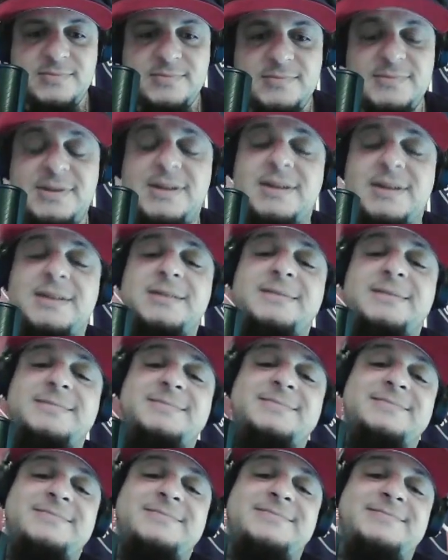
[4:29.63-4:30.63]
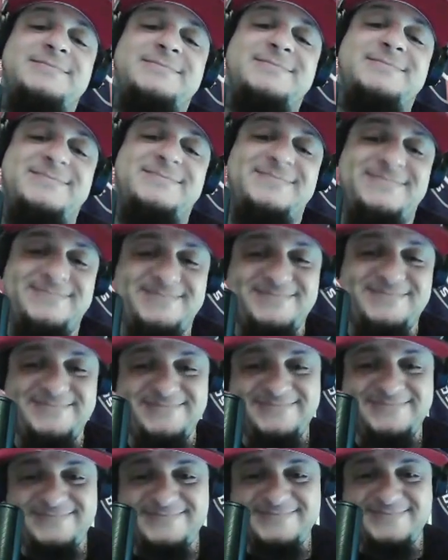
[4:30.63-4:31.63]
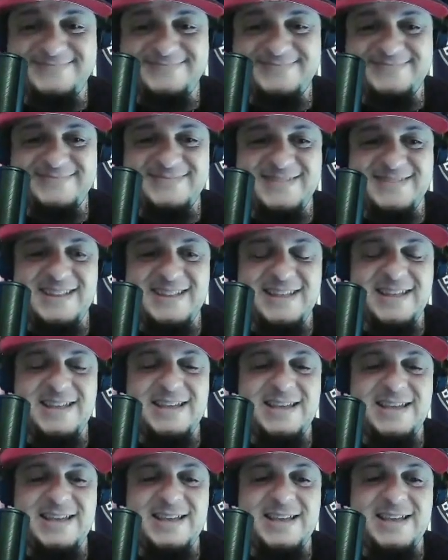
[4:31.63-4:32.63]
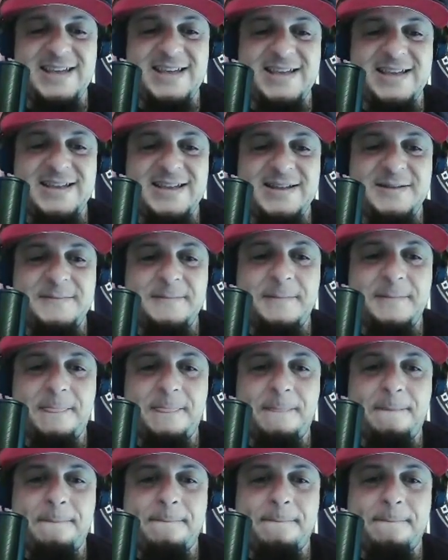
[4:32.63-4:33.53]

This person isn't speaking.